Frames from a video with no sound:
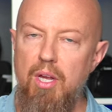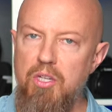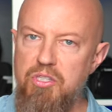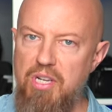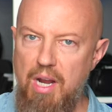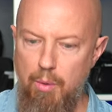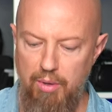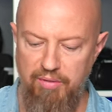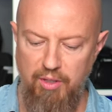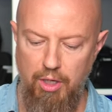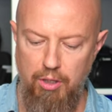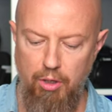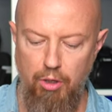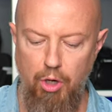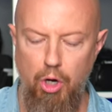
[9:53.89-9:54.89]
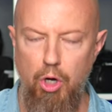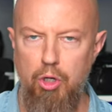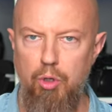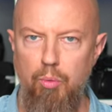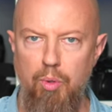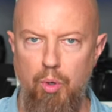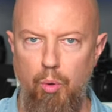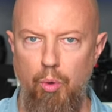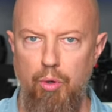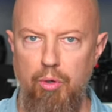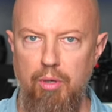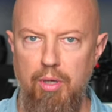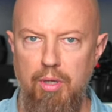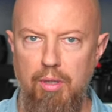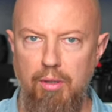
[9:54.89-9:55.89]
So now we've got our audio
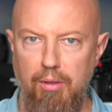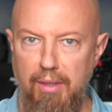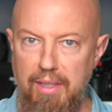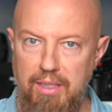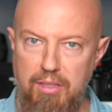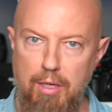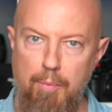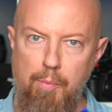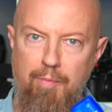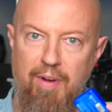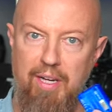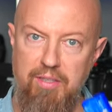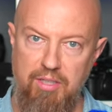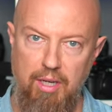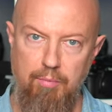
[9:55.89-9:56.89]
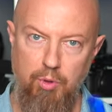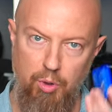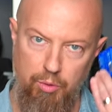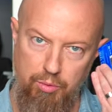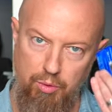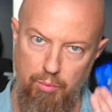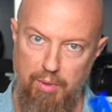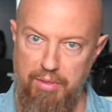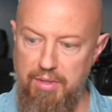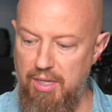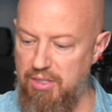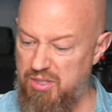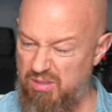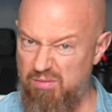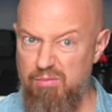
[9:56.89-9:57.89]
recorder linked up via timecode with
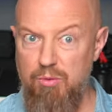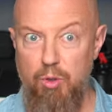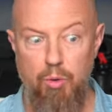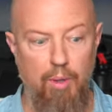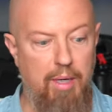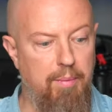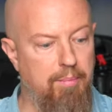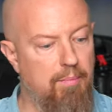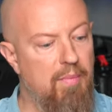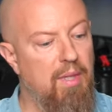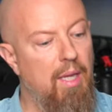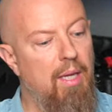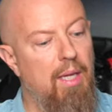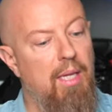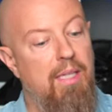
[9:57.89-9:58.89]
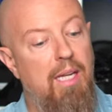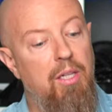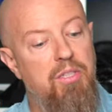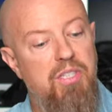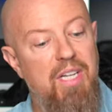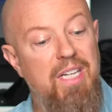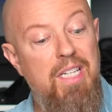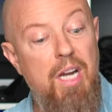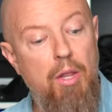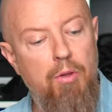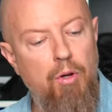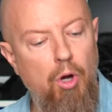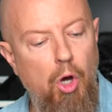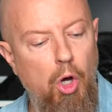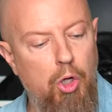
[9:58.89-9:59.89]
this. Great. Now let's get
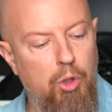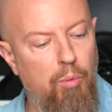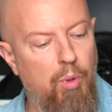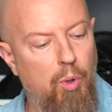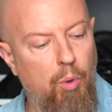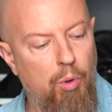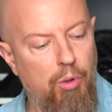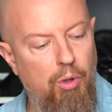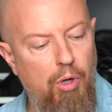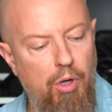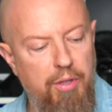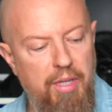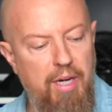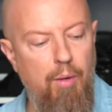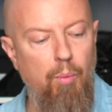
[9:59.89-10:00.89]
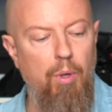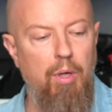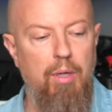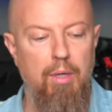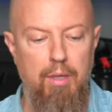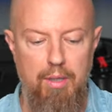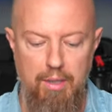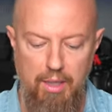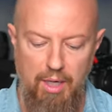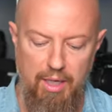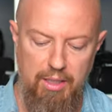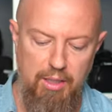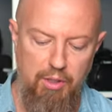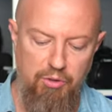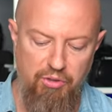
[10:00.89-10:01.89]
another audio recorder on the network.
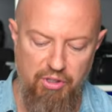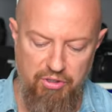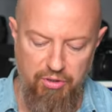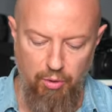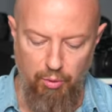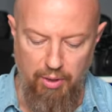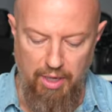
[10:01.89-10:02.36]
I'm gonna use this little